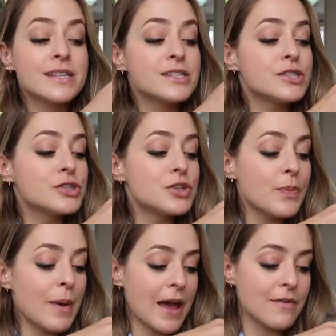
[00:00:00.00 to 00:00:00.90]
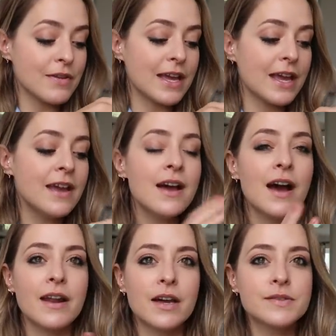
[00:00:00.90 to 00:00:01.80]
It's super heavy,
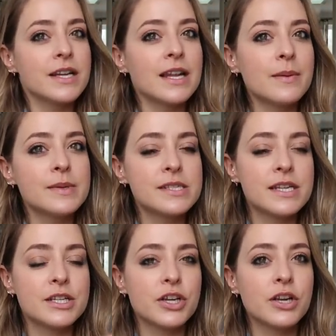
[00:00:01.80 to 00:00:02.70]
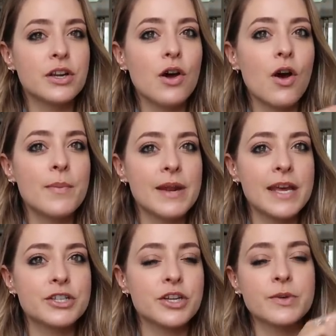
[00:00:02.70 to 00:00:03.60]
and I've done a limited edition
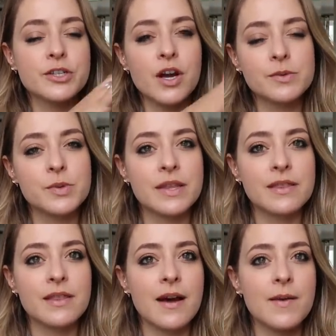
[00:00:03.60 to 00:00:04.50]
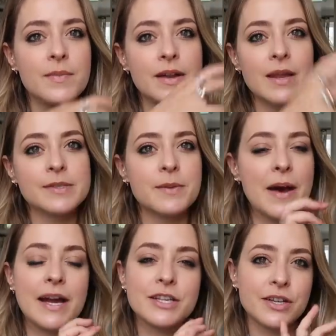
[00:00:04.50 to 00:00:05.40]
combination which comes with limited
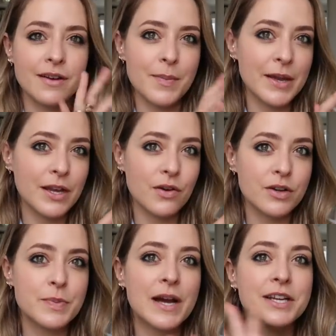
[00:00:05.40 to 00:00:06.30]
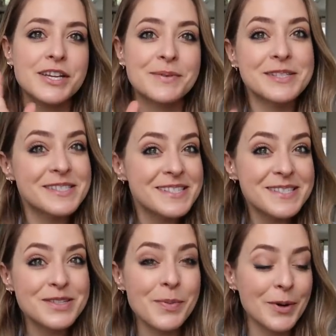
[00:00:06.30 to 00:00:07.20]
packaging, like pink and orange packaging, which is
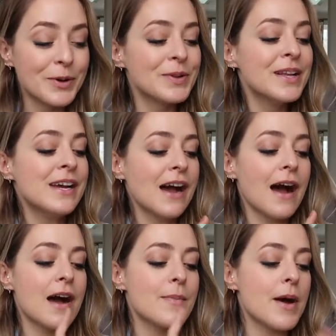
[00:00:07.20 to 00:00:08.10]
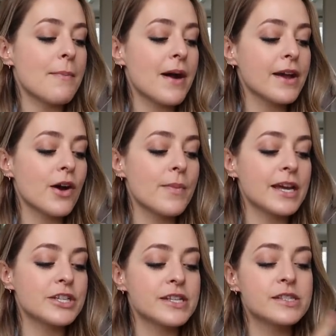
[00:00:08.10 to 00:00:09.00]
super cool. And my
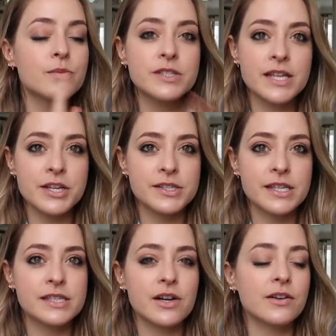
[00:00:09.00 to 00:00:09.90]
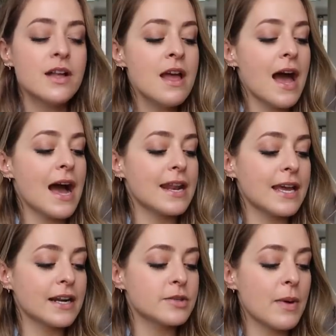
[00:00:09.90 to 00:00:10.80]
combination is wood sage and sea salt and
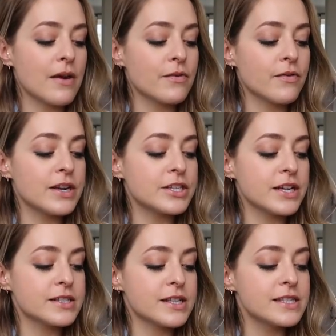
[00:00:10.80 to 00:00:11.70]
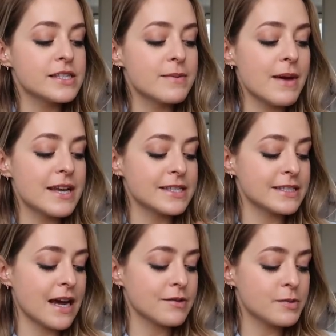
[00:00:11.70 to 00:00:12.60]
English pear and freesia. So this is
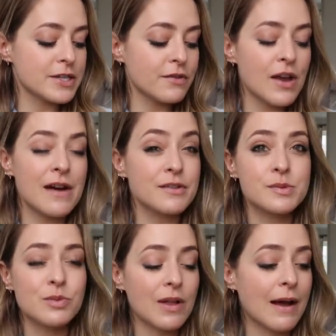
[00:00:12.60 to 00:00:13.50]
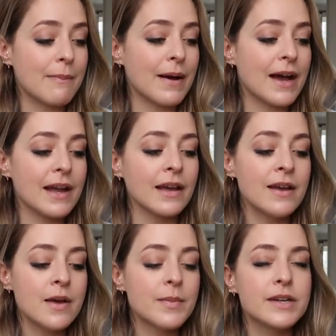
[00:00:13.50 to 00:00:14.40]
amazing to have, especially if you have a small handbag,
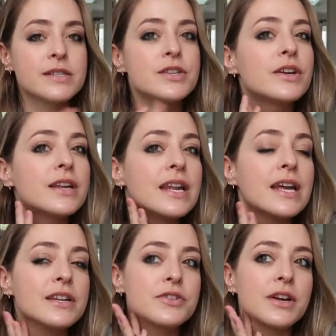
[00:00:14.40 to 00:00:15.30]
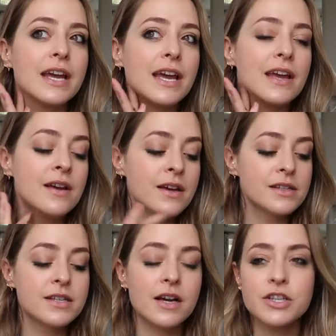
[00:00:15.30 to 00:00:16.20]
because you can literally
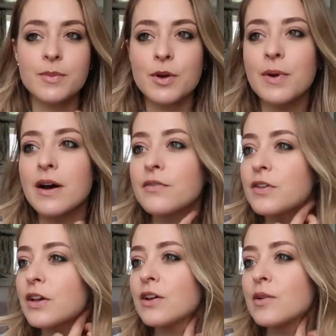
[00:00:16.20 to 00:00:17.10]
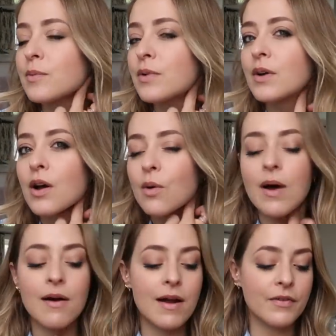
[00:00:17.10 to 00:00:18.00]
touch up your perfume
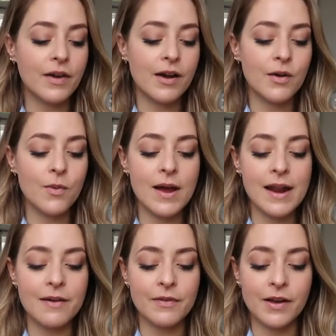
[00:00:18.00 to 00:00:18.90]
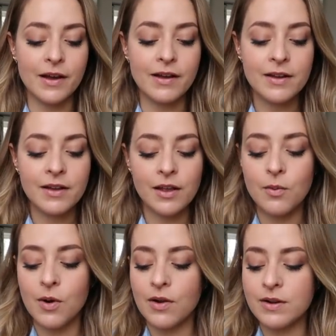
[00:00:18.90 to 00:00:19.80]
wherever, whenever
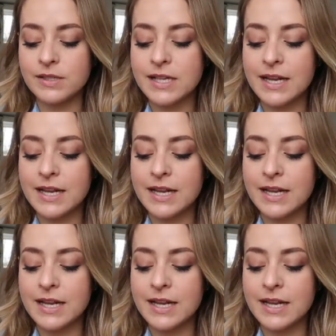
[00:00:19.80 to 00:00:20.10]
you want.